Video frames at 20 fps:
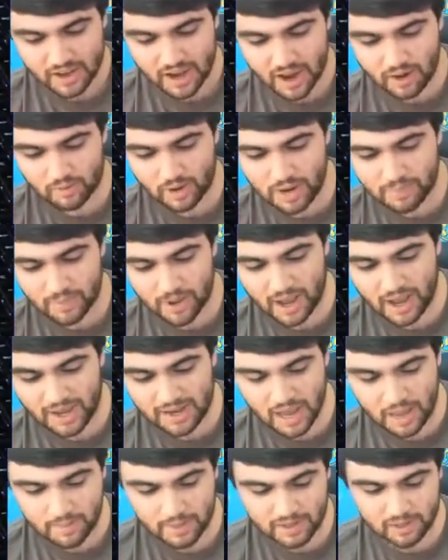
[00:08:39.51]
And right
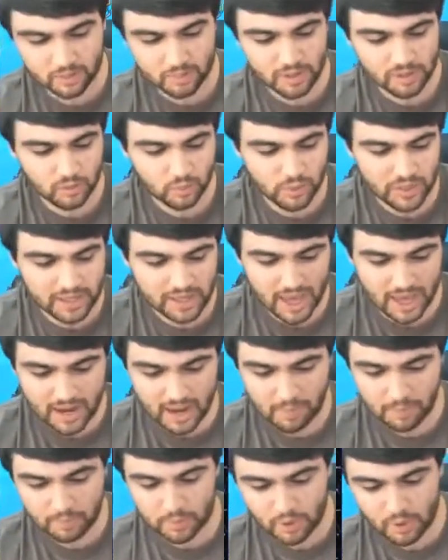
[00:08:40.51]
behind Emmitt Smith, we get
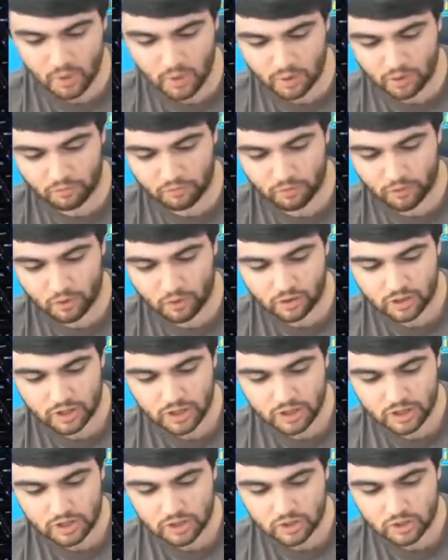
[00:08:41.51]
a beautiful
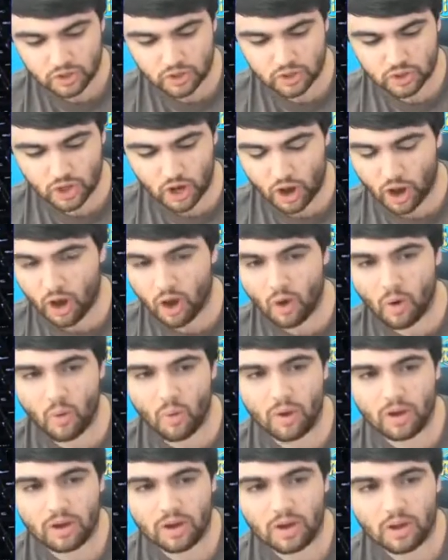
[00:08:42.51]

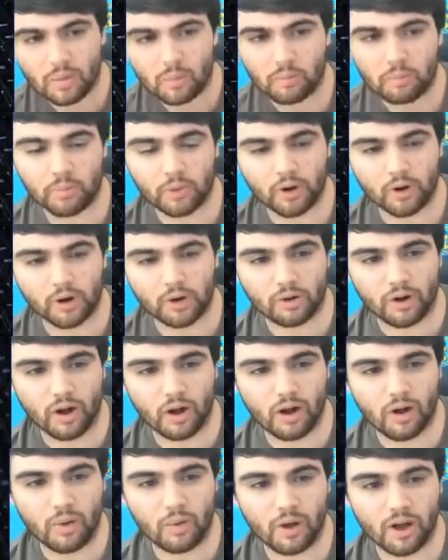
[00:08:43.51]
Joe
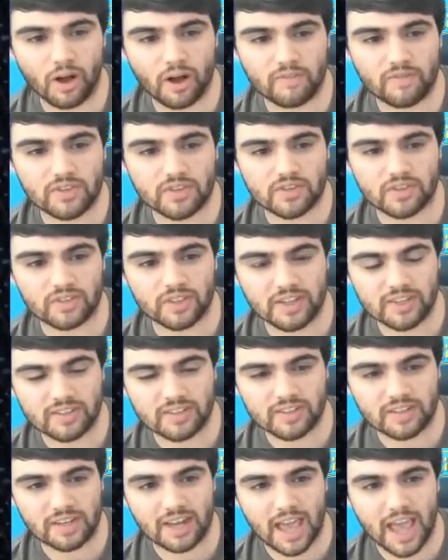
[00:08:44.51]
Burrow of the oh,
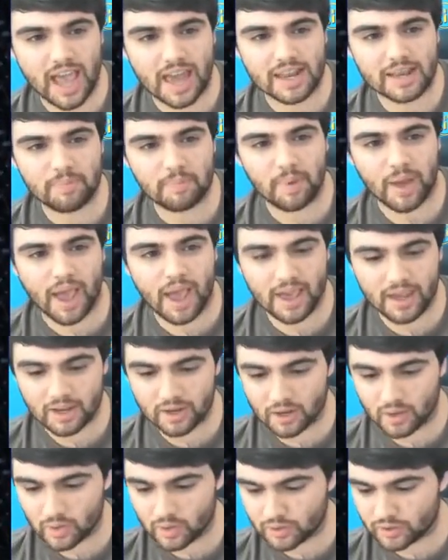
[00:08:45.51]
Cincinnati nice,
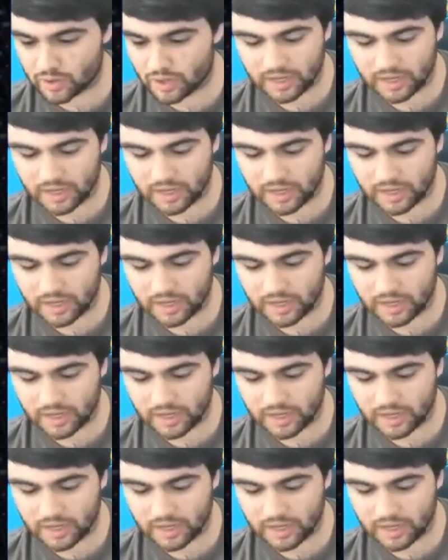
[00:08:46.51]
Bengals.